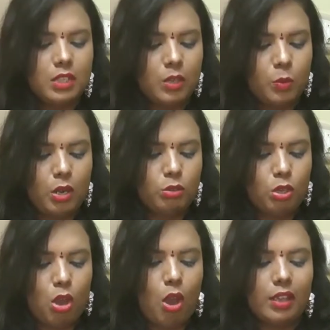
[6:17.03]
give out
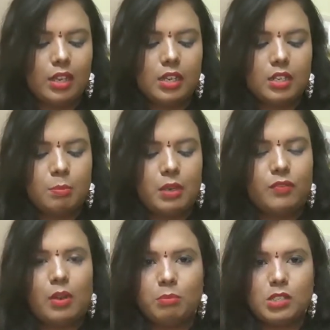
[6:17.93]
that oil little
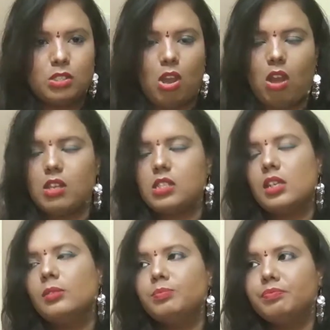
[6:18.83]
bit from the salt.
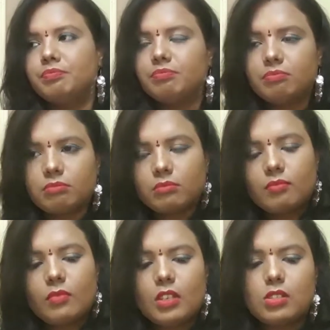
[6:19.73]

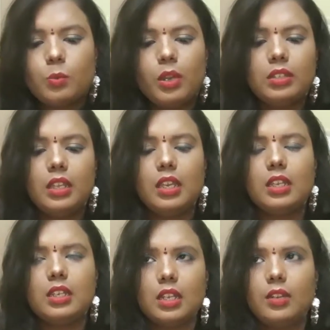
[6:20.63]
So what
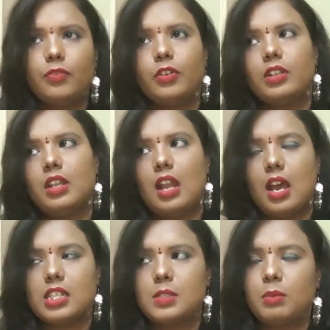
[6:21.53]
they did for the
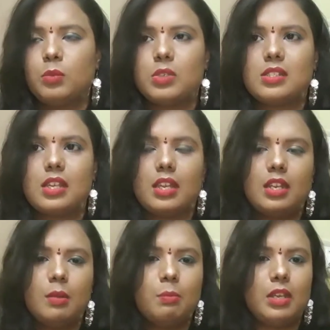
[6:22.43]
last month was they
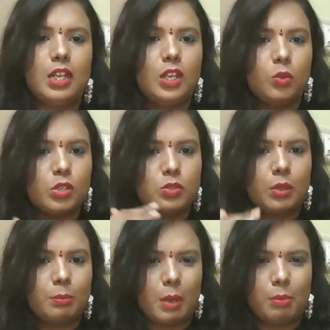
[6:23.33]
did a
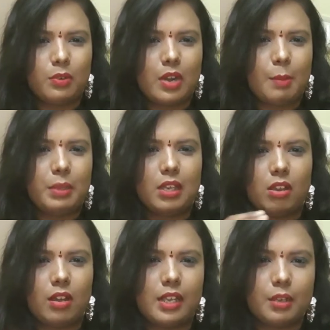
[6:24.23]
individual bubble wrapping
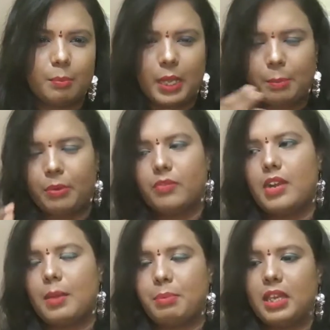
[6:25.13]
or like a paper
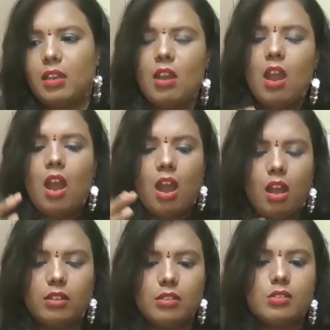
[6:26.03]
wrapping
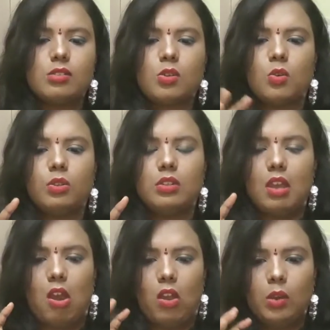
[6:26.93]
on this, so
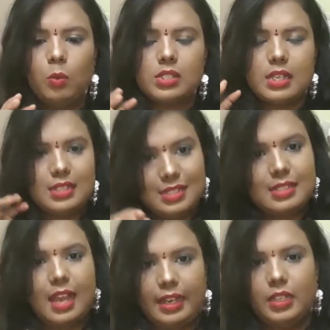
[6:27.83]
the oil was
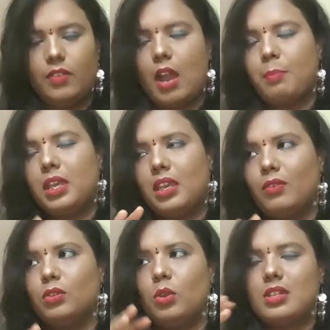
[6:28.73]
inside the wrapping
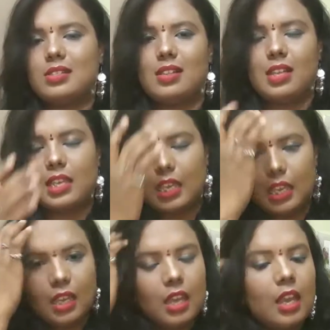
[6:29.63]
even though it is
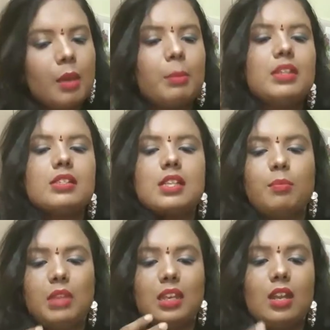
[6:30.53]
leaking. But this
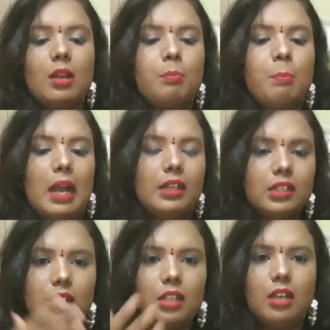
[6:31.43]
time they did a
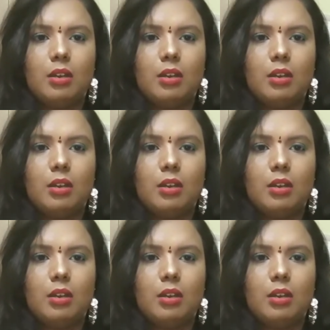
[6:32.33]
bundle